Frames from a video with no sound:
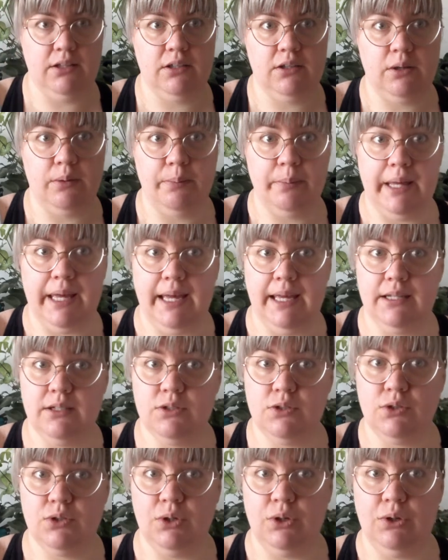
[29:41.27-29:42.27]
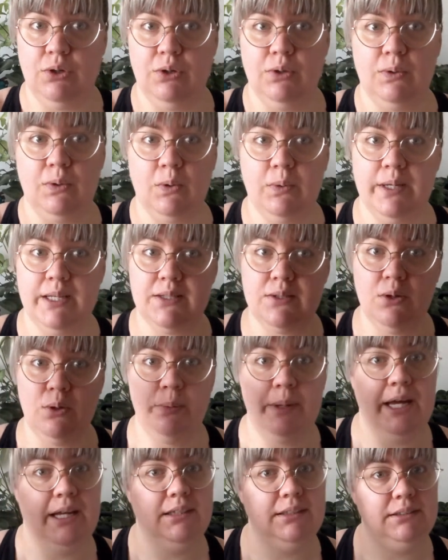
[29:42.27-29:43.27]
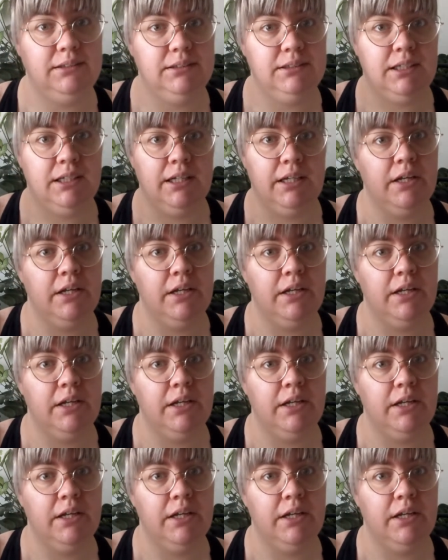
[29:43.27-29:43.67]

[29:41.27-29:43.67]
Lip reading: compared to Kwik Sew pattern.